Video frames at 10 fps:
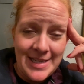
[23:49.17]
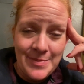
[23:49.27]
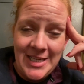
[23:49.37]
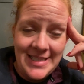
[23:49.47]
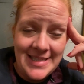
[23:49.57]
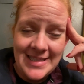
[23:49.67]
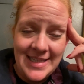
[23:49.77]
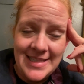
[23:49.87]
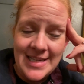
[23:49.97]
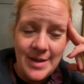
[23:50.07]
I mean, it's
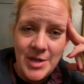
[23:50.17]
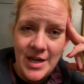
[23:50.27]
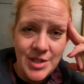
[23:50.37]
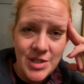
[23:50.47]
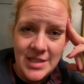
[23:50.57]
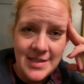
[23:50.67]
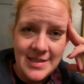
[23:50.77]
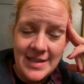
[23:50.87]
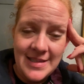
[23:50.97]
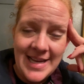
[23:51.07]
obnoxious.
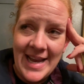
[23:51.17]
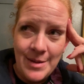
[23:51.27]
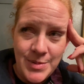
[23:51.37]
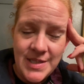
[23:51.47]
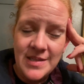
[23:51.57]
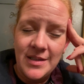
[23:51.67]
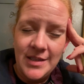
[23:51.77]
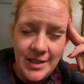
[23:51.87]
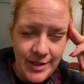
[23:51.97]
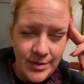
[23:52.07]
It's
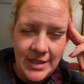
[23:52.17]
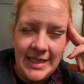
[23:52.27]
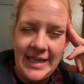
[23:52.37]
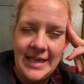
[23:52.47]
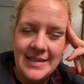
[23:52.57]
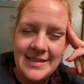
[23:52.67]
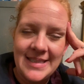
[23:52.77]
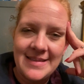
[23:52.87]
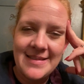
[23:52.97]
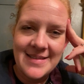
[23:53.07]
absolutely
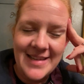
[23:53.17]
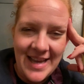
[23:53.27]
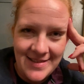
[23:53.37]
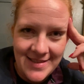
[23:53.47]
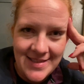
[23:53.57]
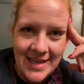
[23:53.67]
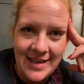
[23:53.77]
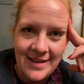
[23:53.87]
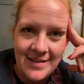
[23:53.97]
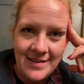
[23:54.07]
disgusting